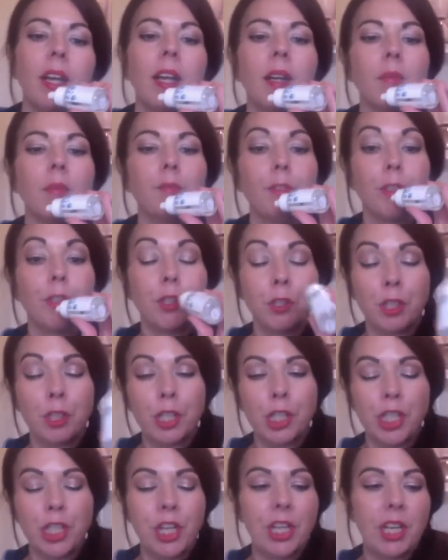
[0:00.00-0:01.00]
for
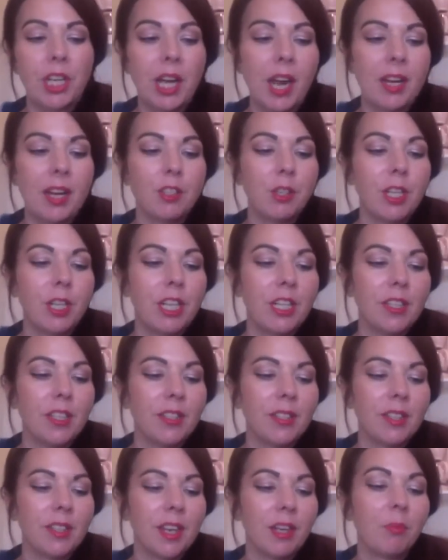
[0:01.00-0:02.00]
nourishing and hydrating the
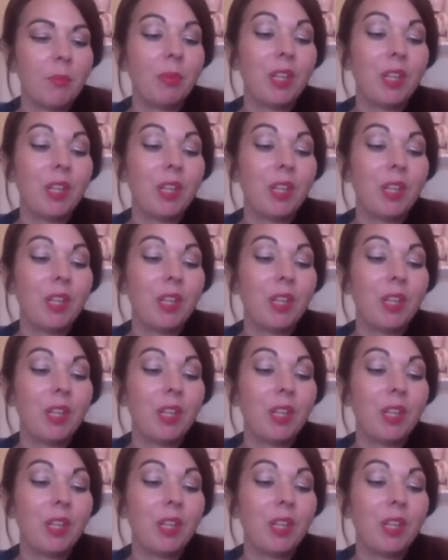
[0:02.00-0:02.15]
skin.